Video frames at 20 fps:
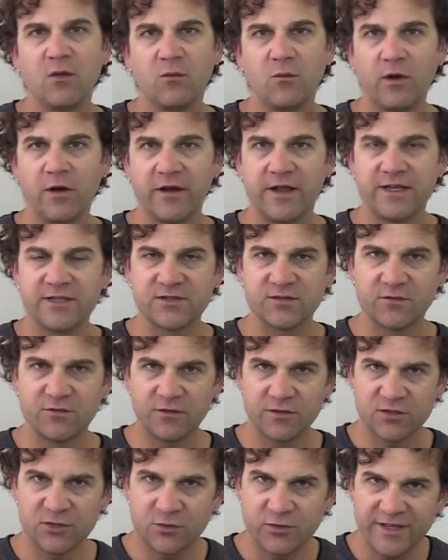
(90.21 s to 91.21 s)
whereas
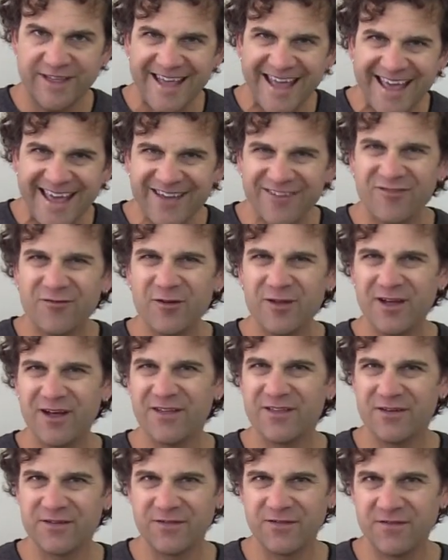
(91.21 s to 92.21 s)
virtually every
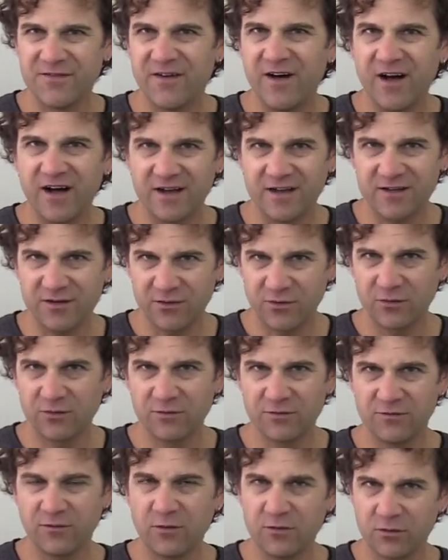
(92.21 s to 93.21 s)
other fauc
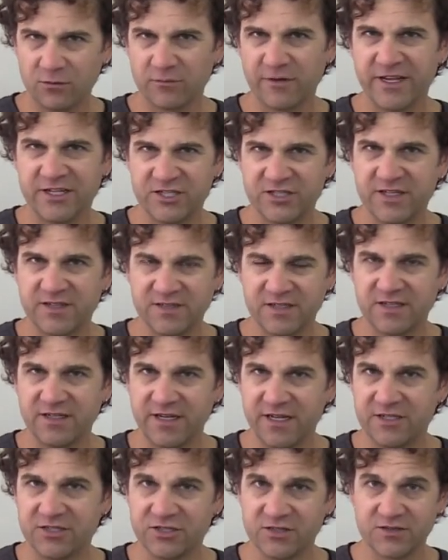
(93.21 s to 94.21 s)
or vocal range
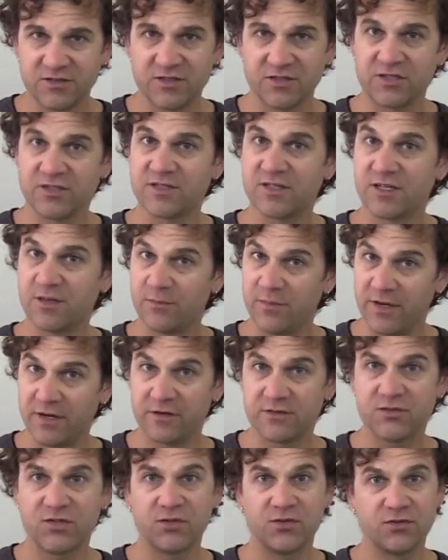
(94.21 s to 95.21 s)
designation, such as like a
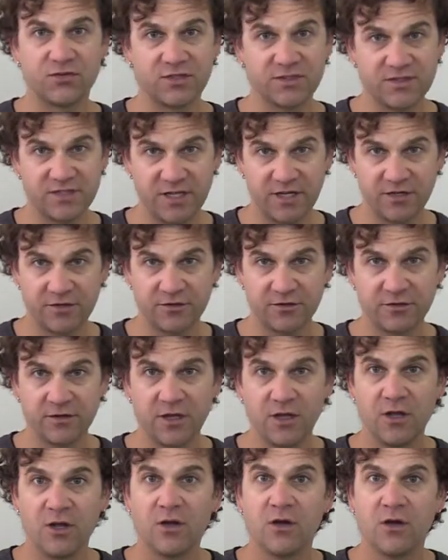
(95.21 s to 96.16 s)
baritone, a tenor,